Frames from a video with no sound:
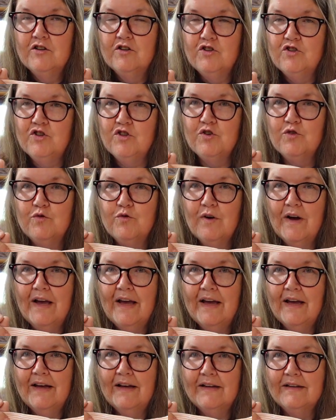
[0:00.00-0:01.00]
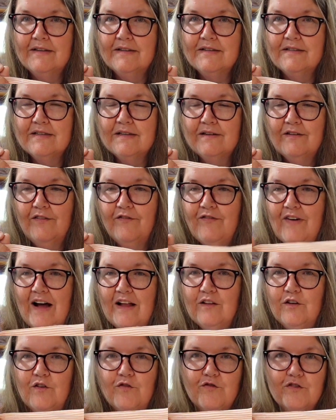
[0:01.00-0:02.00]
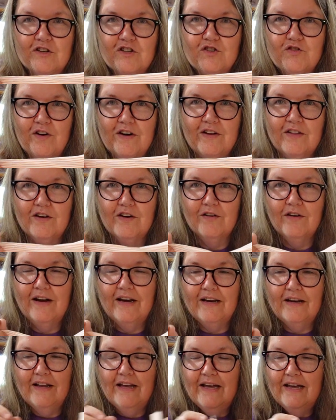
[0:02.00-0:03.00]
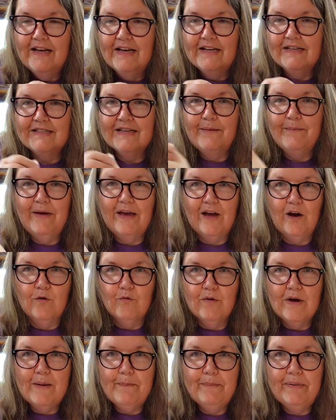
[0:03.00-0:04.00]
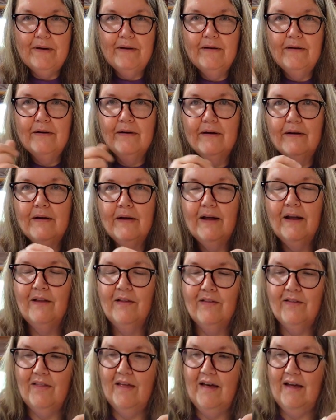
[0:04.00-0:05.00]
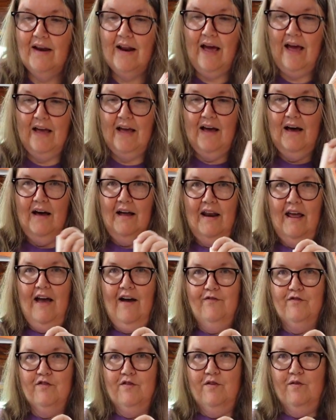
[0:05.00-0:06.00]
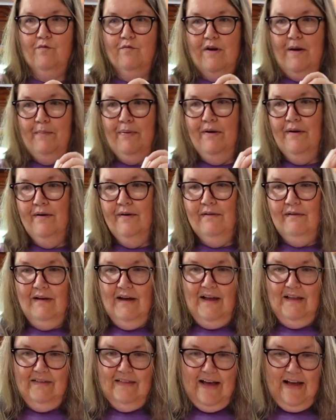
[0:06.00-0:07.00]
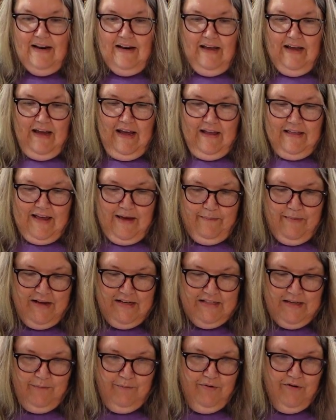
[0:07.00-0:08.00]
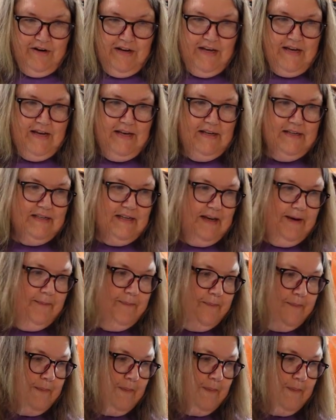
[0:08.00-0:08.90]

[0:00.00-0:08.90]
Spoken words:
do and follow for straight of the grain is I make a rip and then I cut after the rip, and that makes it pretty easy.